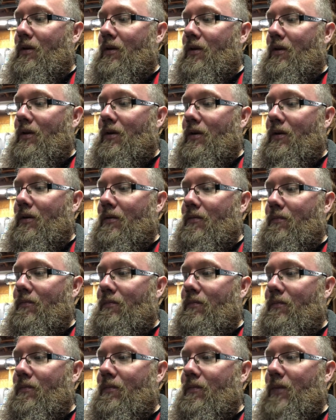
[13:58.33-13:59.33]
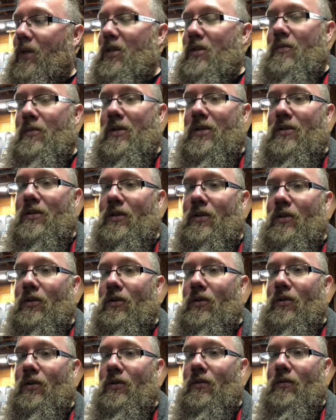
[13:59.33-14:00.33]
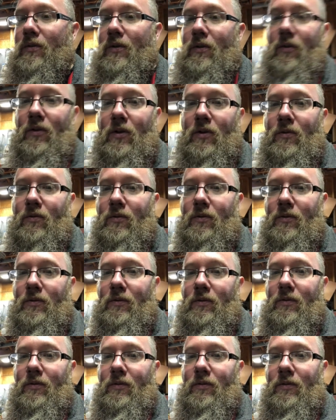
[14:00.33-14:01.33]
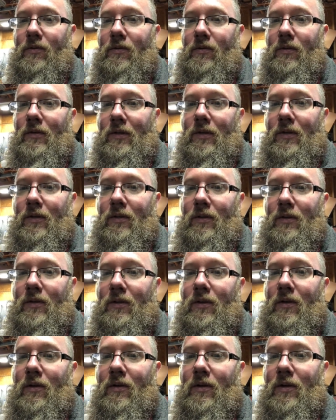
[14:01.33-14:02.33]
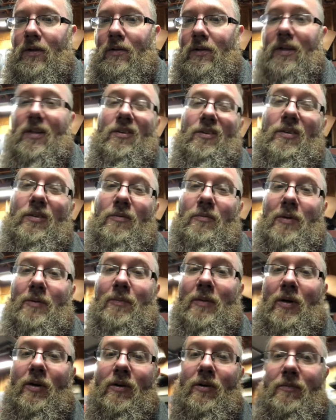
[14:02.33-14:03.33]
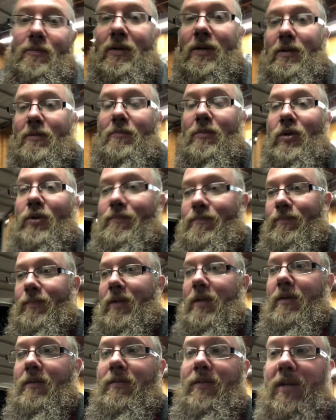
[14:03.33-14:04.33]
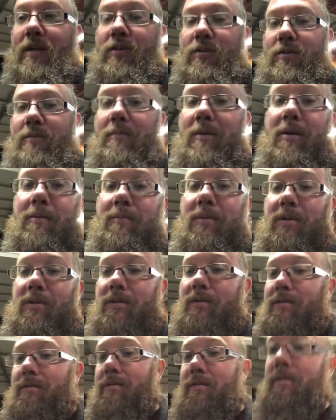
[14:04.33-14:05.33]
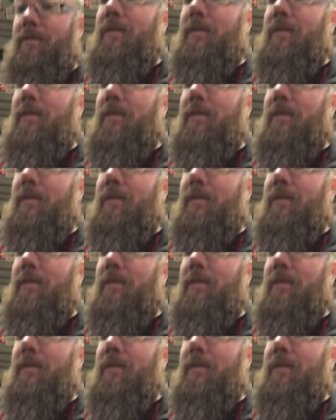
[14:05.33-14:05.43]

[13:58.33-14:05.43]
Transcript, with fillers: Um, they especially look good when they're lowered and and all that. They a little bit better to me, but that's just my opinion.